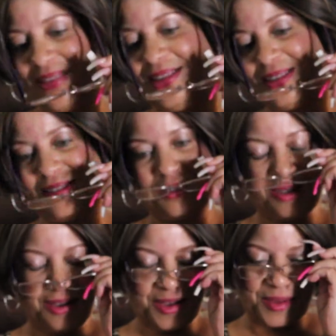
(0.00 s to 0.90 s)
This is
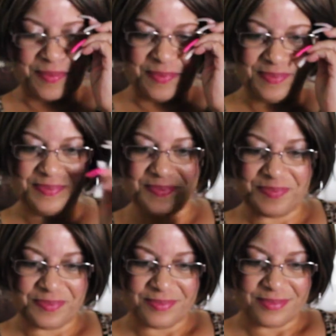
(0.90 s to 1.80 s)
a,
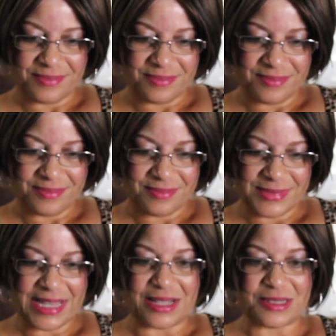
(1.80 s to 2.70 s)

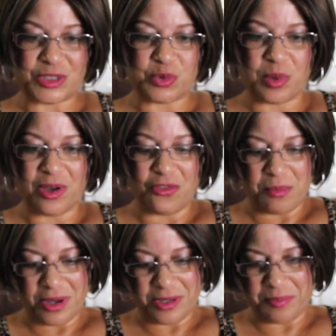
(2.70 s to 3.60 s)
yeah, it's a twelve
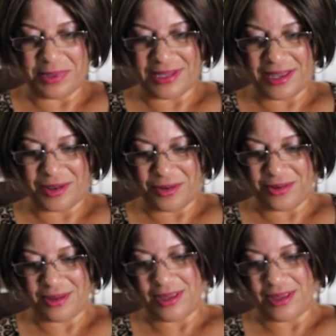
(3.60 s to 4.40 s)
month planner.